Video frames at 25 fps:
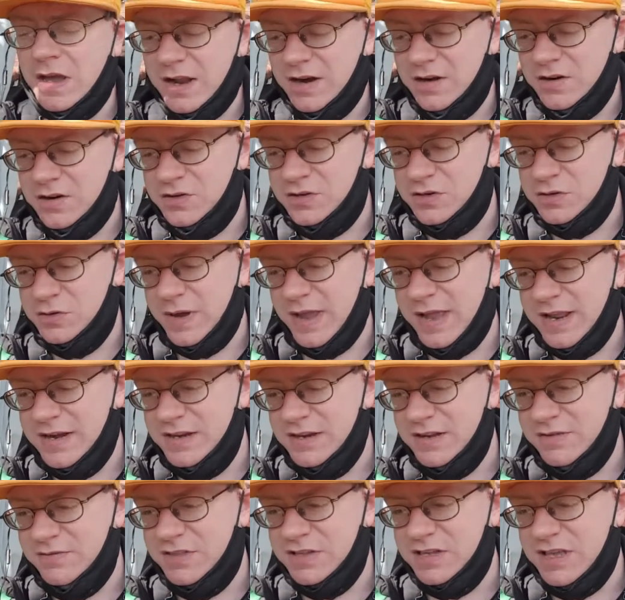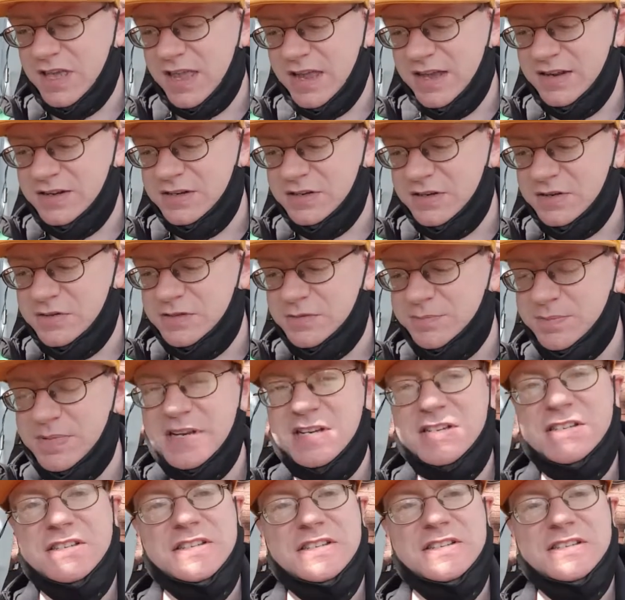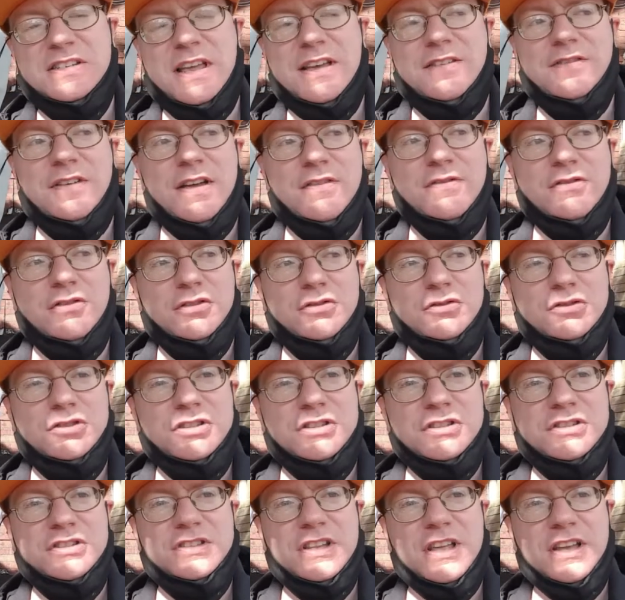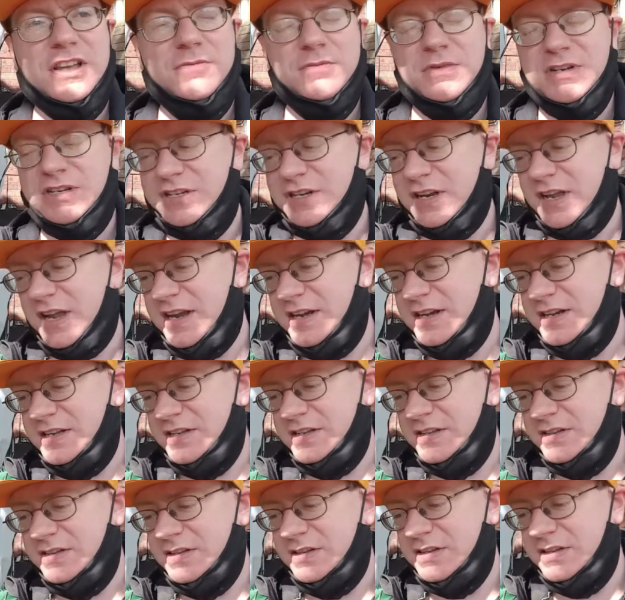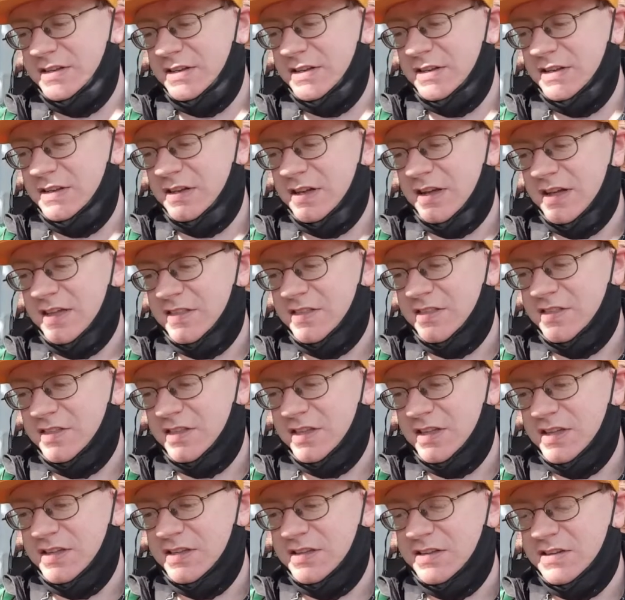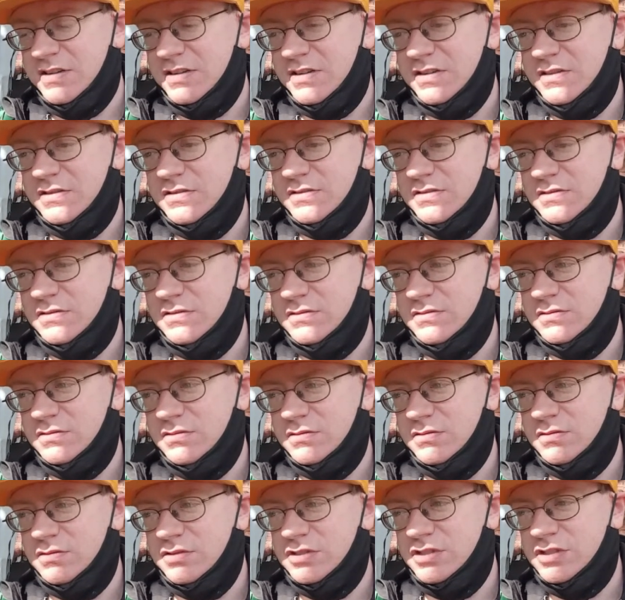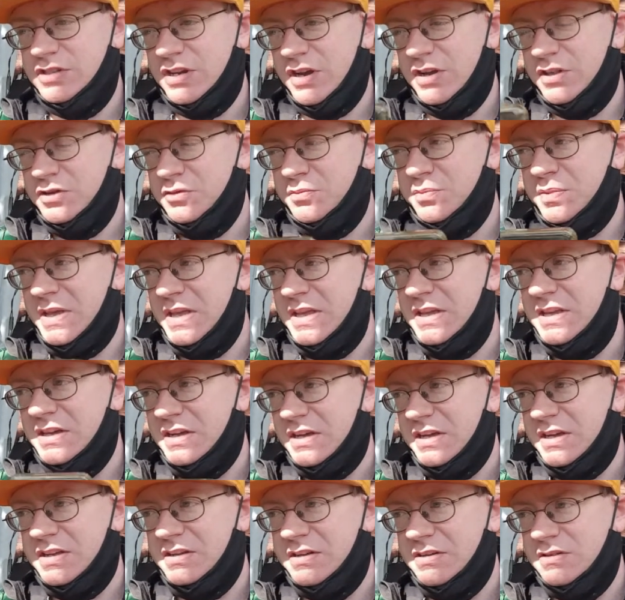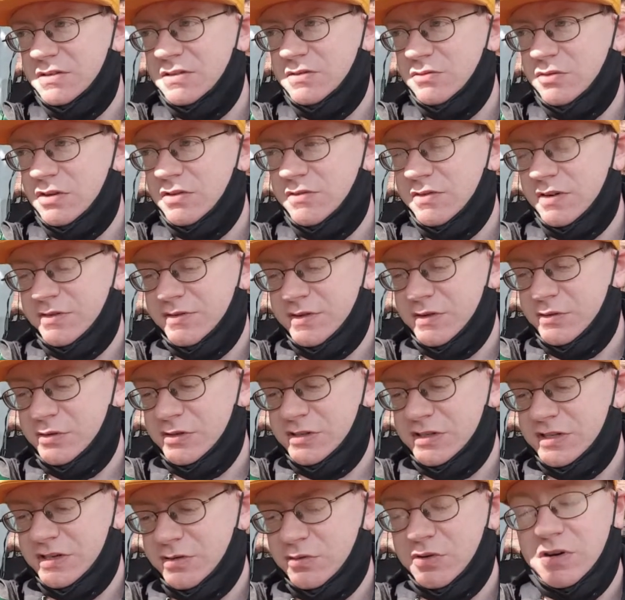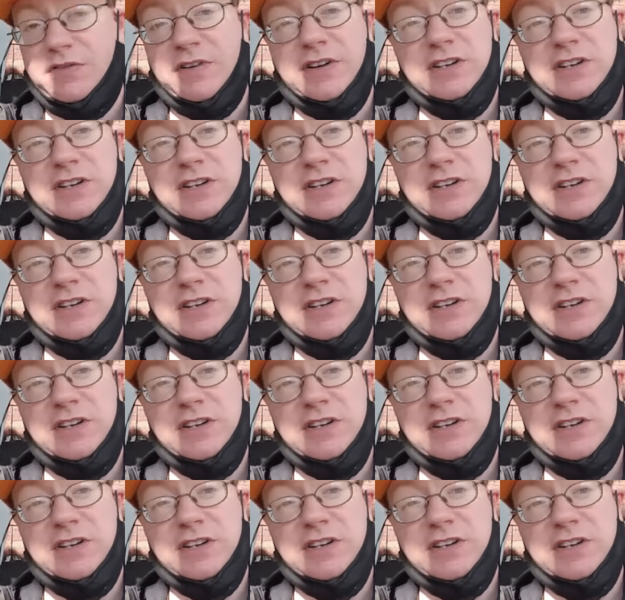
I don't know, do any of the Kanto species have evolutions that can be shiny? I think Sailor Pika, one of our viewers here, one